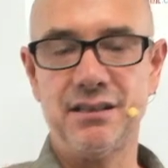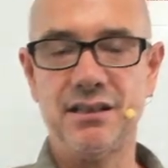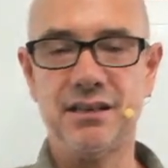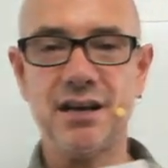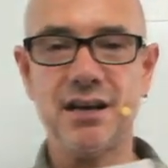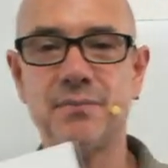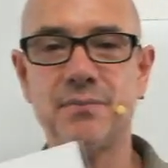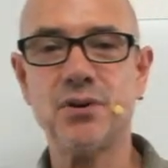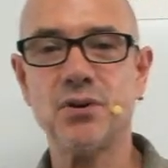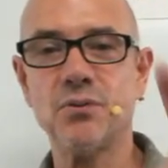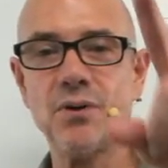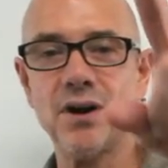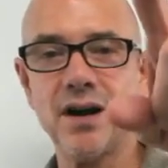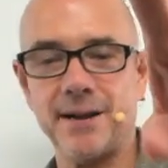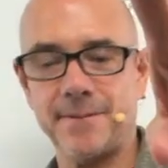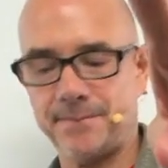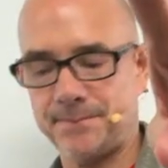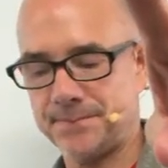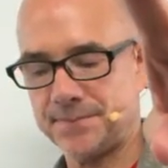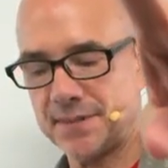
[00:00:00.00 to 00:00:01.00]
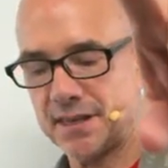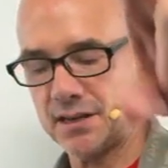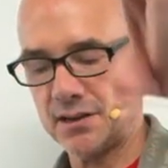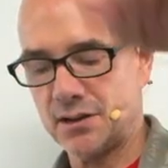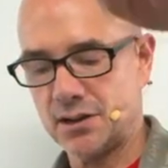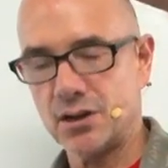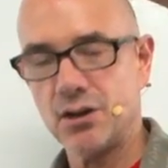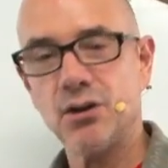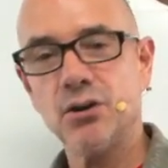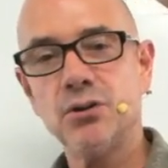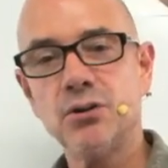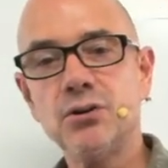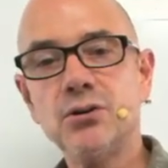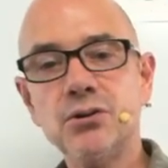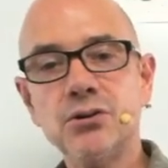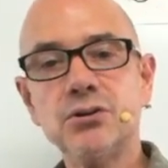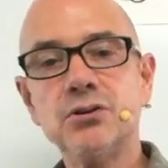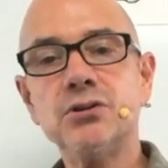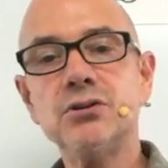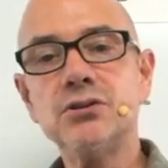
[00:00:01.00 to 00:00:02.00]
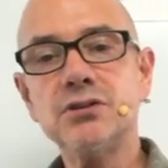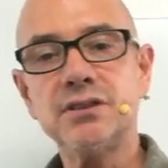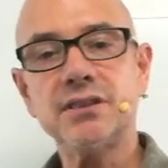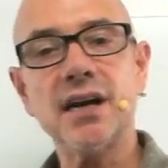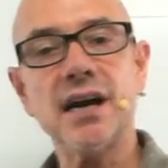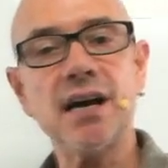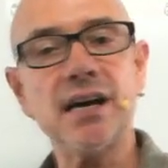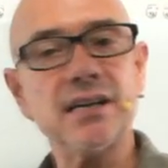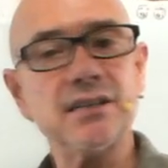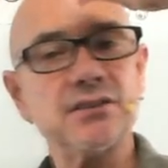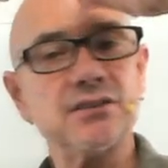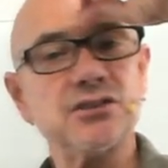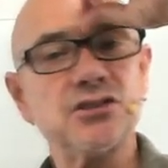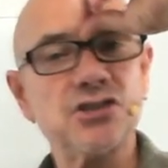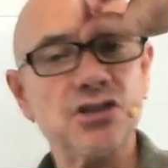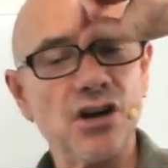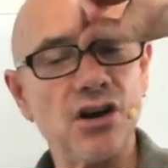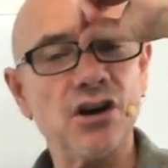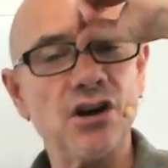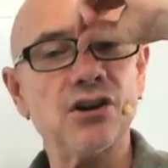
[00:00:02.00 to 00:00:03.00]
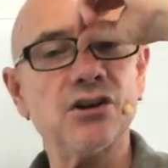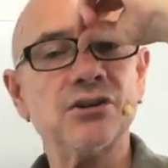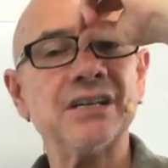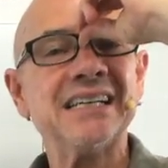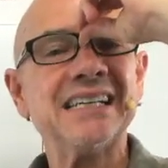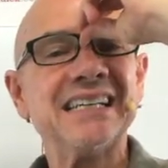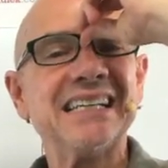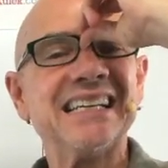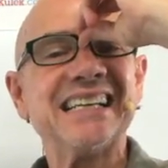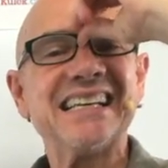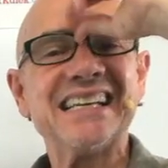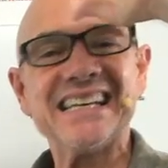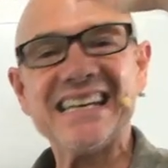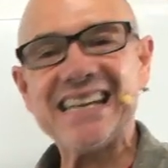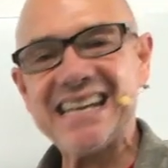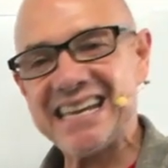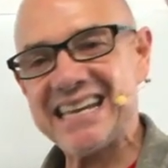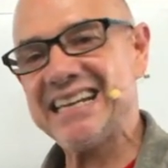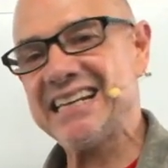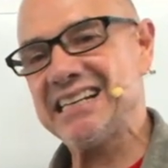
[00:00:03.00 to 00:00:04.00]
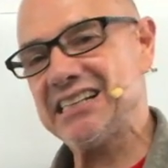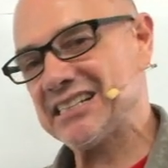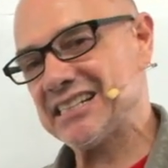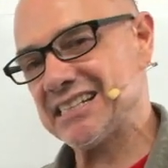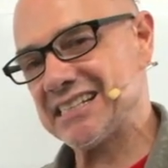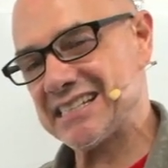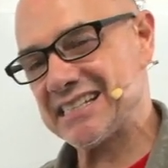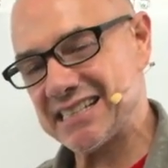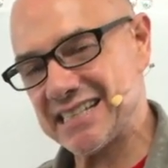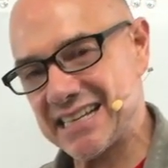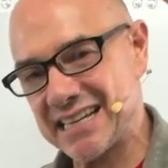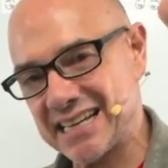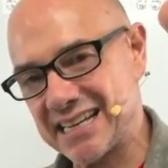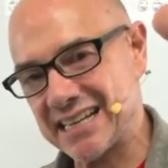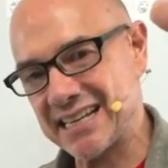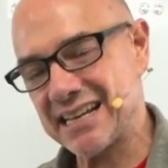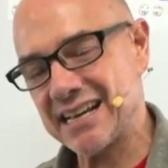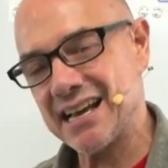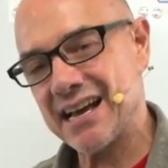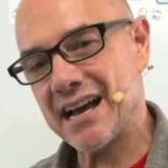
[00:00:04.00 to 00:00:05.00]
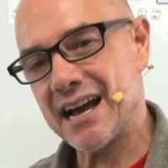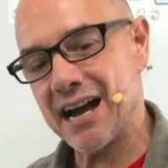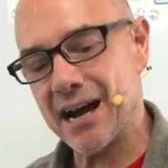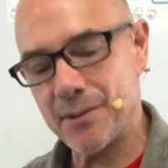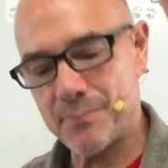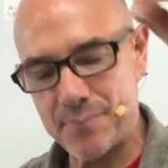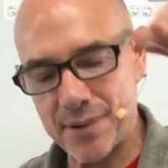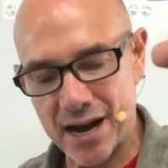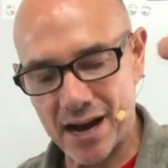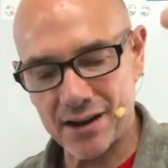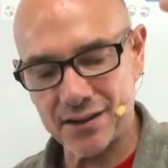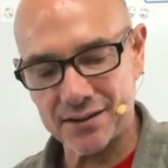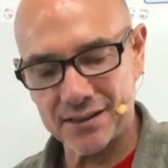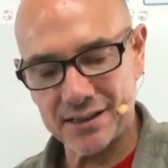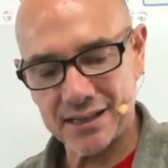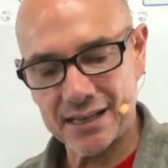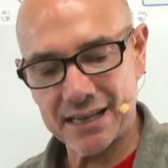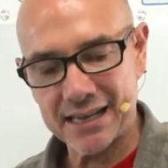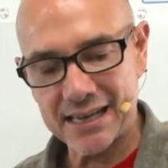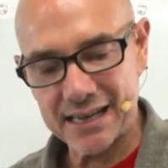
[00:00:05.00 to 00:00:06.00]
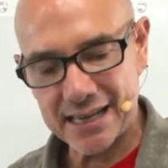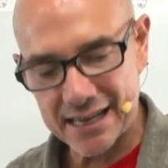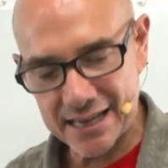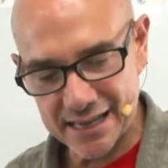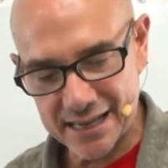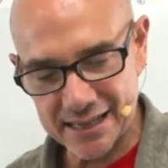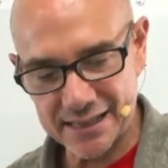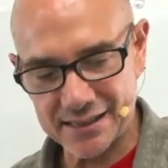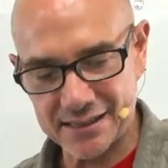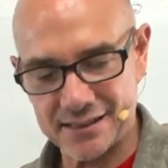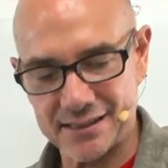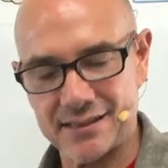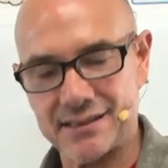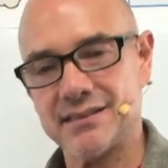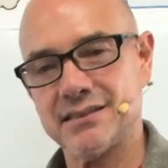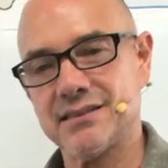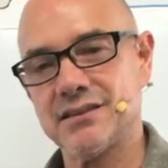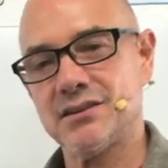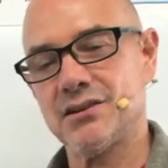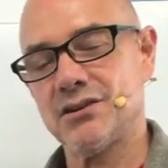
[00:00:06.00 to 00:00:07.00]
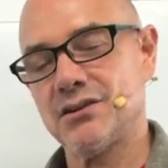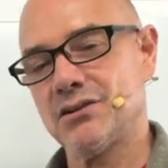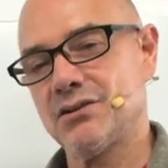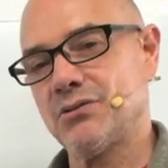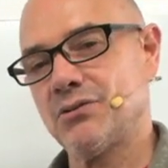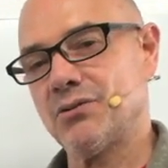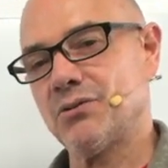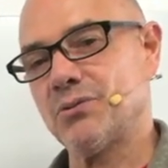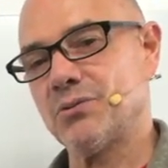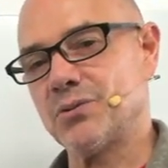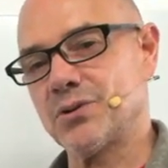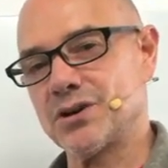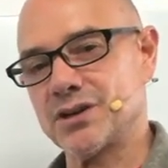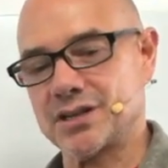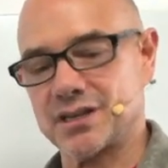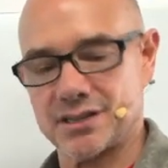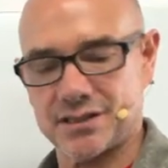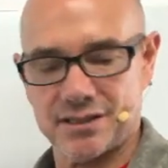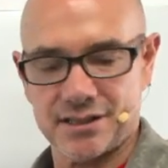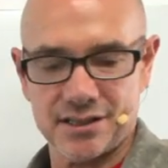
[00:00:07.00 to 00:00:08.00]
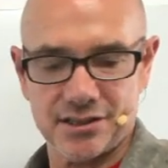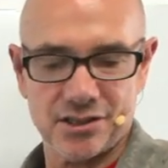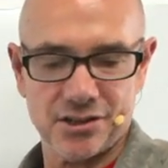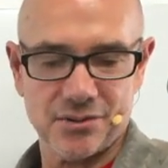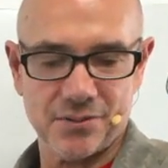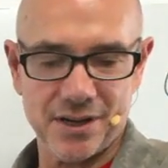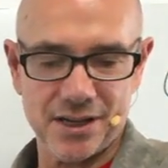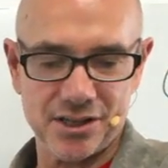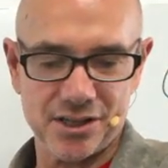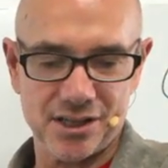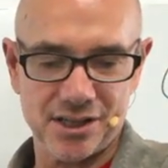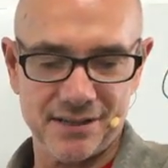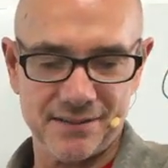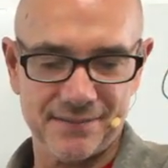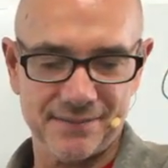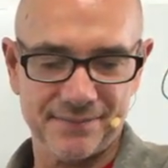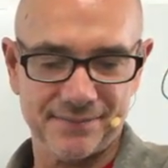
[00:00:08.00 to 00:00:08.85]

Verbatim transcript: Number one, who does Joe need to see about his work situation?